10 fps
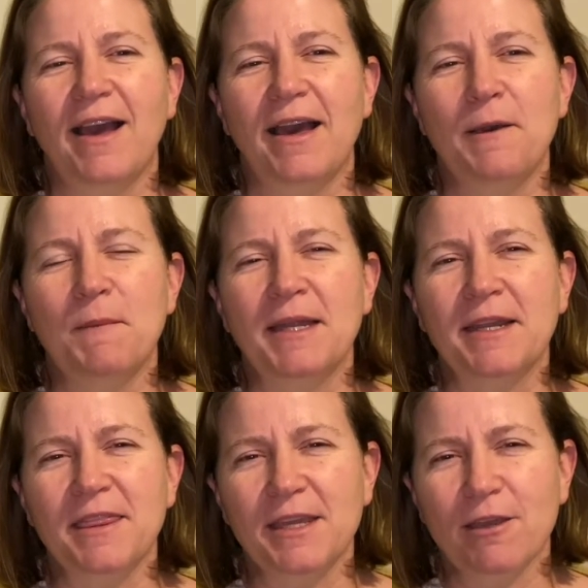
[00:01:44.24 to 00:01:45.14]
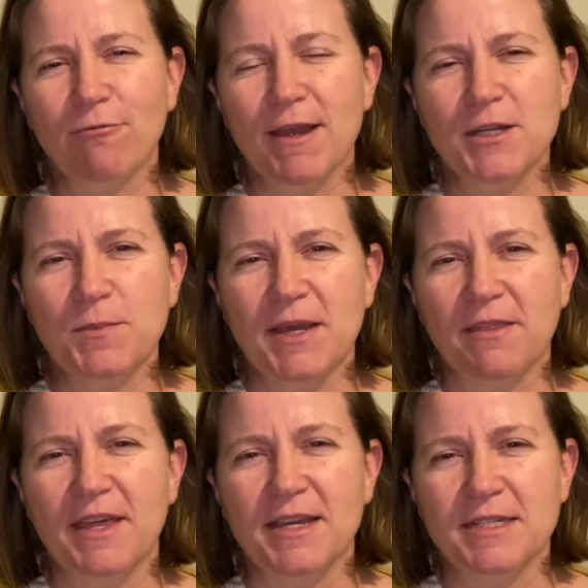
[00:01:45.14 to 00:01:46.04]
Um, and I think around
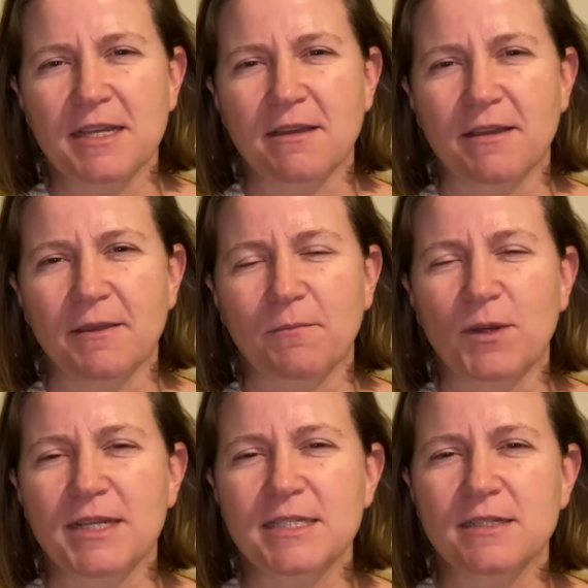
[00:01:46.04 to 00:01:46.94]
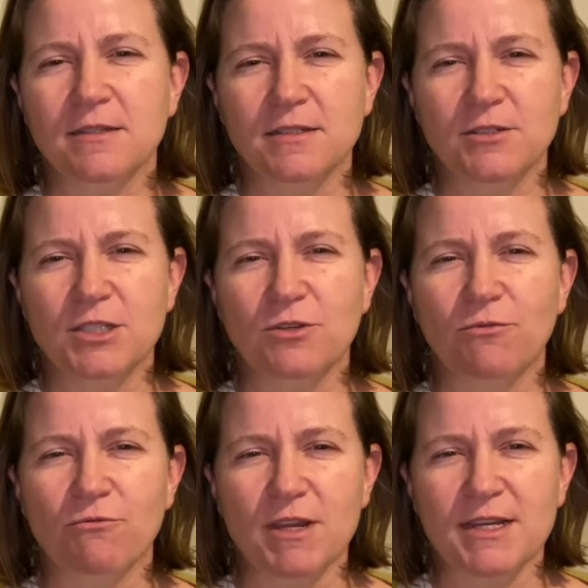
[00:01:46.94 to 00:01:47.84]
about that time, when I started sort
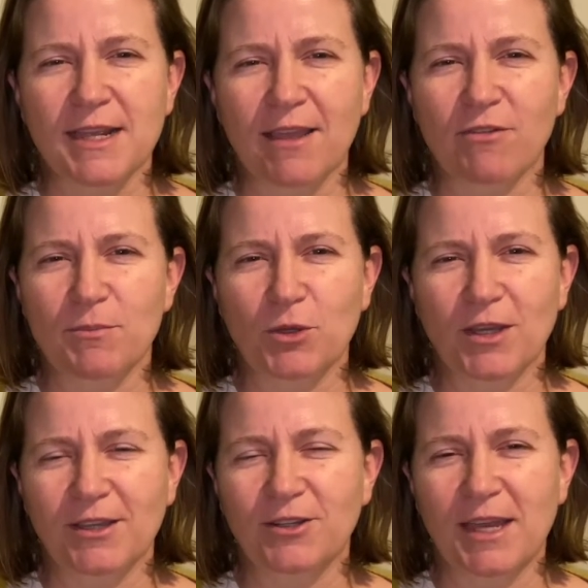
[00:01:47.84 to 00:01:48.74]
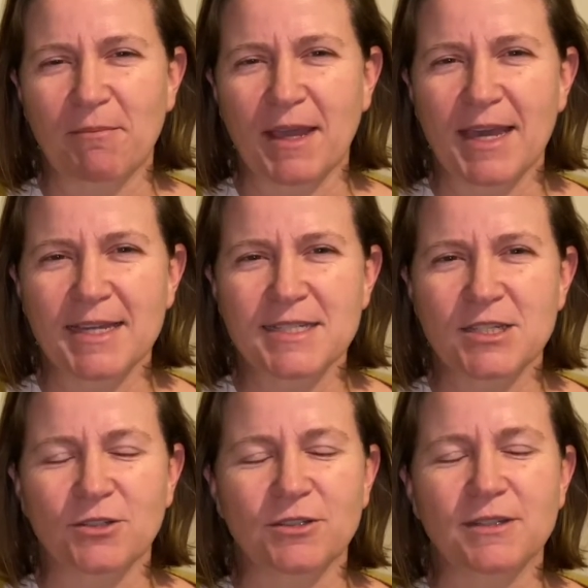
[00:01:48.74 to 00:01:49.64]
of reading every book I could get my hands
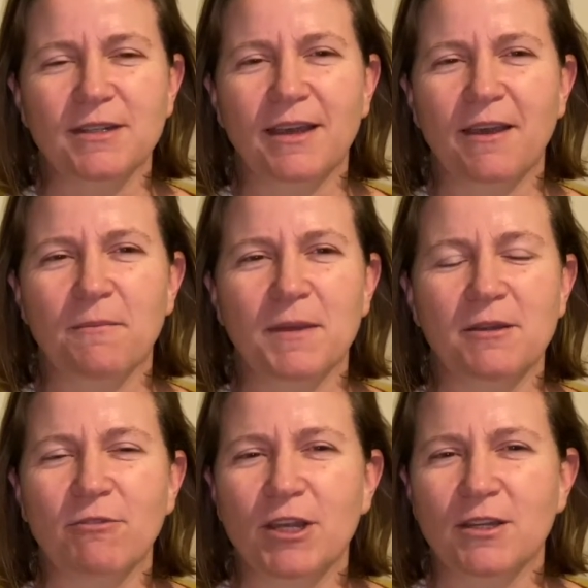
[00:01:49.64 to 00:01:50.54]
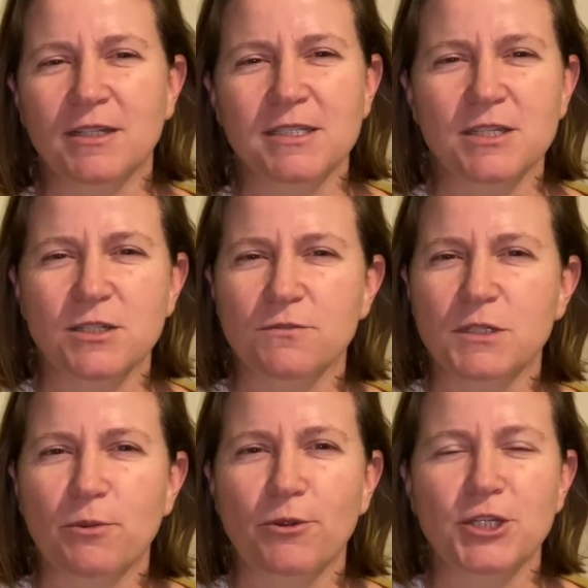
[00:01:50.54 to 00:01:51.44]
on um, in regards to sort of
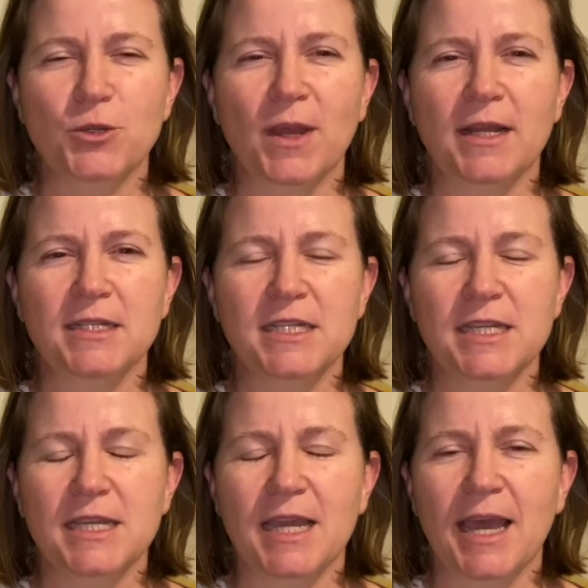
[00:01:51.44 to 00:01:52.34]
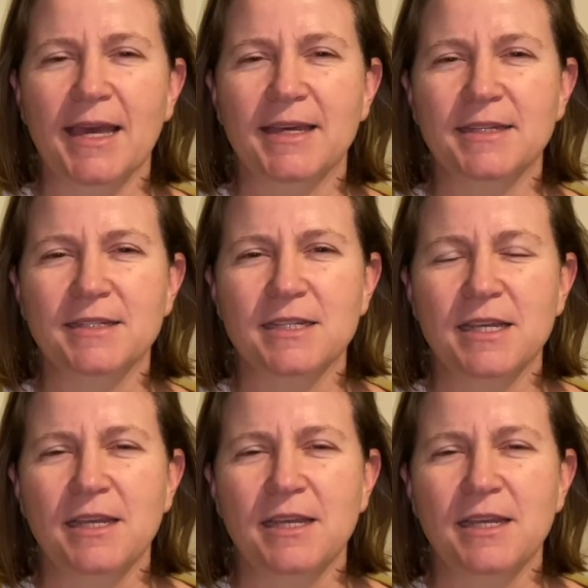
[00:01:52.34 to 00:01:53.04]
spirituality and